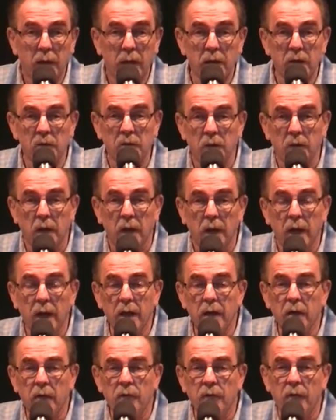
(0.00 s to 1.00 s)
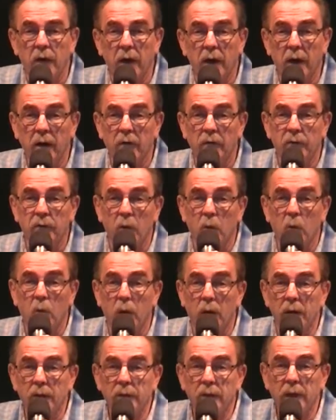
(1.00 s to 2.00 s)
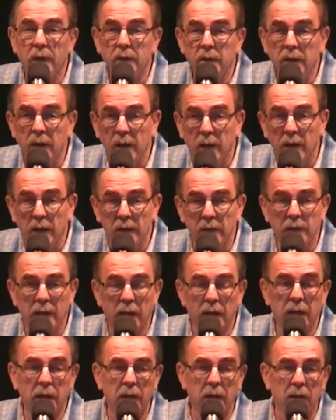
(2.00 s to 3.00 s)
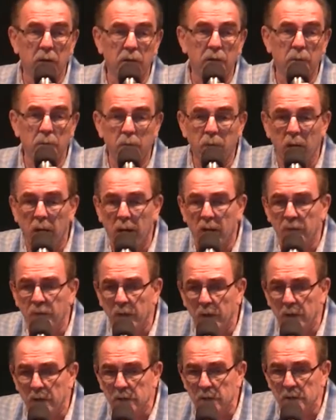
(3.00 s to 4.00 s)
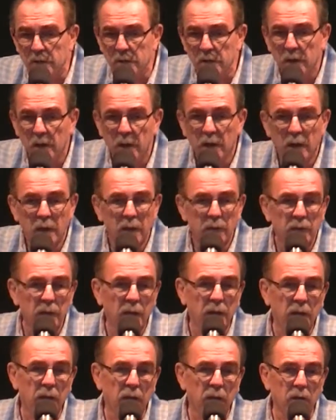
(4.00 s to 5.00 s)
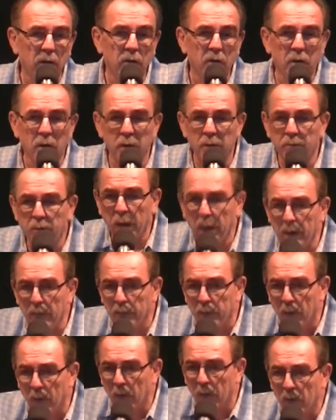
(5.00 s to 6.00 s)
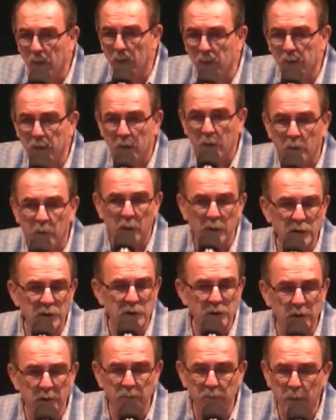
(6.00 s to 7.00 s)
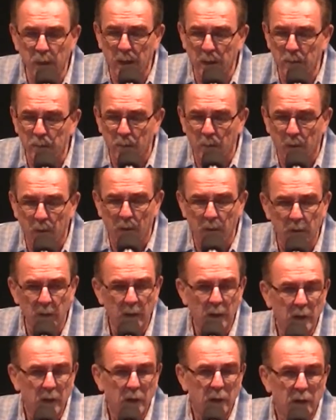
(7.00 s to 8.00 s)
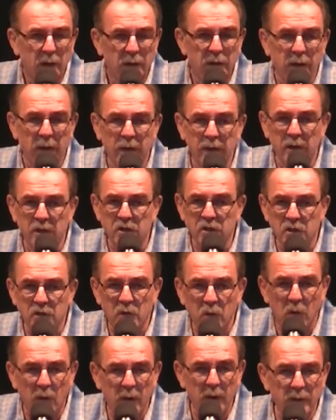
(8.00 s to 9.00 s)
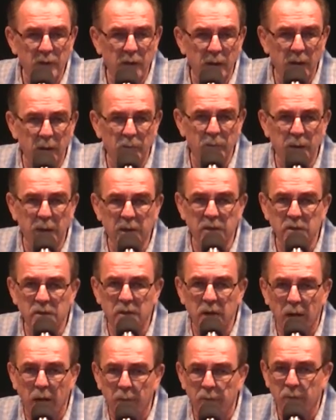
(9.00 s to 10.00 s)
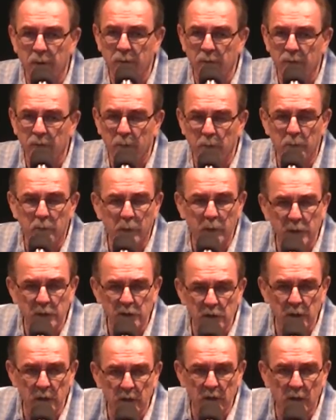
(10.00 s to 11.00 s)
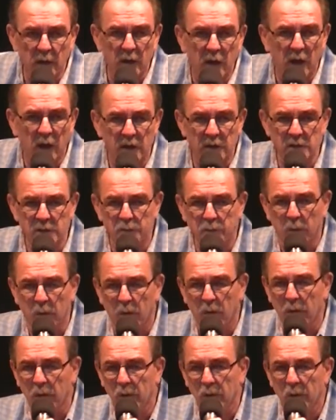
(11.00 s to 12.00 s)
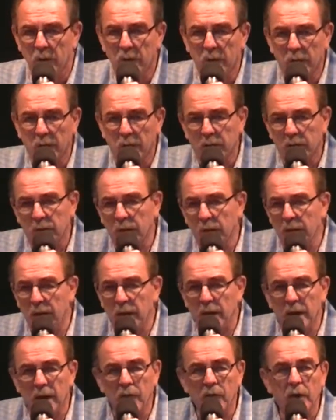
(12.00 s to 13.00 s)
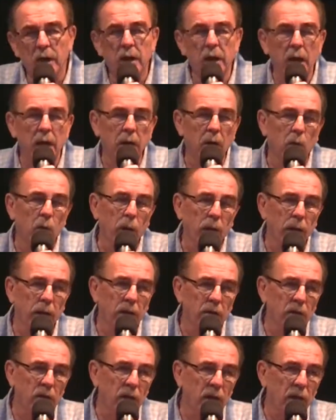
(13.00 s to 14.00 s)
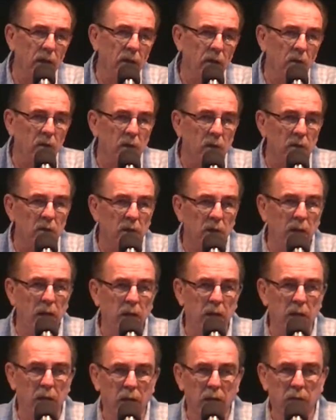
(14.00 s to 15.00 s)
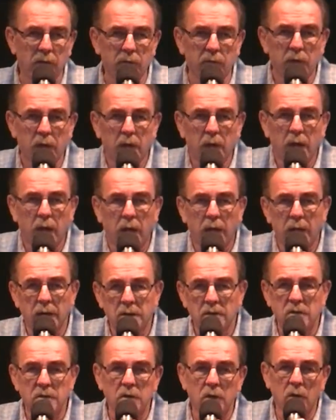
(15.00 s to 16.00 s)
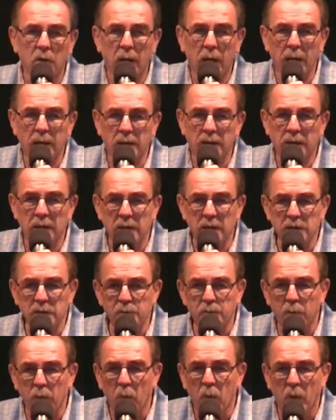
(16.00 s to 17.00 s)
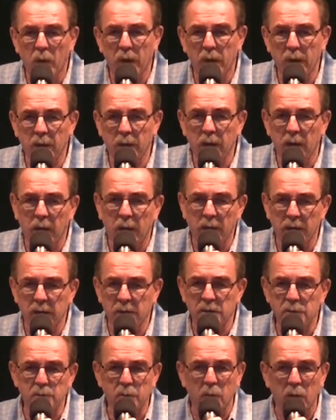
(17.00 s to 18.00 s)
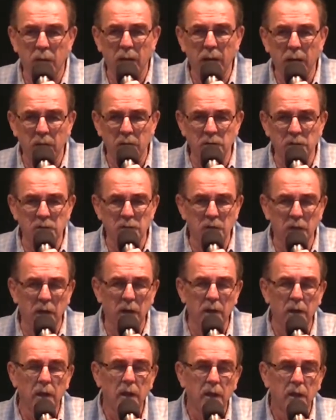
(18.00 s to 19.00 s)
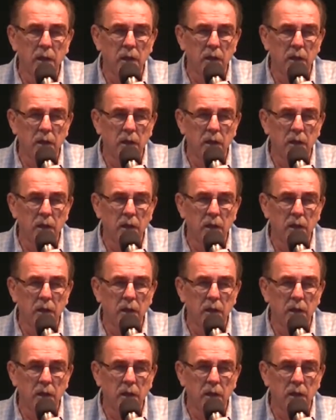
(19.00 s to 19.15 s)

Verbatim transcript: into the lake of fire for what they did. They killed the prophets, they killed good people, the Christian people, they destroyed them. They stopped them from preaching the gospel. They did every kind of wicked thing you can think of. And so at this point, God is pronouncing